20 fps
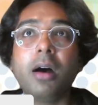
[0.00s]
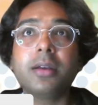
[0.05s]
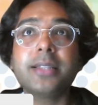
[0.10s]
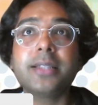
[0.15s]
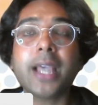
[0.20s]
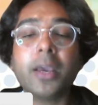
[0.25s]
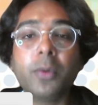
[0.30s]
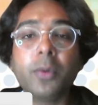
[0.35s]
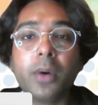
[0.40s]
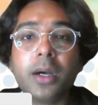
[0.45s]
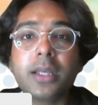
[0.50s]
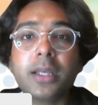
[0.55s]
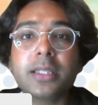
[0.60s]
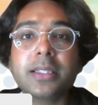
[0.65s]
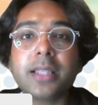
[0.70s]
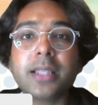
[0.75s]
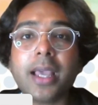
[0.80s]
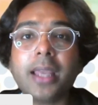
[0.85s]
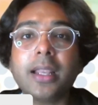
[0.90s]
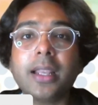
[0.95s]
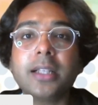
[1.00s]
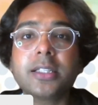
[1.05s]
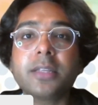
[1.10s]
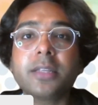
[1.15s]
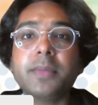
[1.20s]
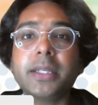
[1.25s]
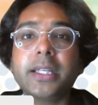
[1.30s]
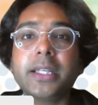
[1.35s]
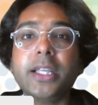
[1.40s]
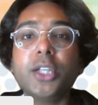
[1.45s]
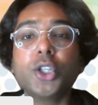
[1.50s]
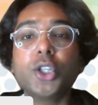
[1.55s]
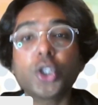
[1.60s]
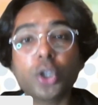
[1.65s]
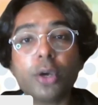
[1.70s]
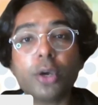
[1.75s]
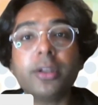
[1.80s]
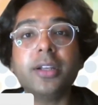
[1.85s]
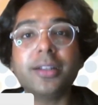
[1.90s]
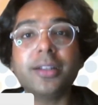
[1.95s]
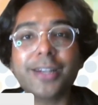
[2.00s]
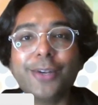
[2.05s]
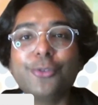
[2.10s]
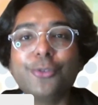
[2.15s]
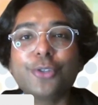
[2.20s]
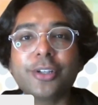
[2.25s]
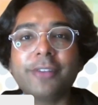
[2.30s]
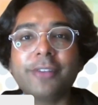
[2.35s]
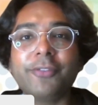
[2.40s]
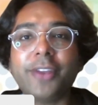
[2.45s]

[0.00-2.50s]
diverse and ultimately ensure inclusion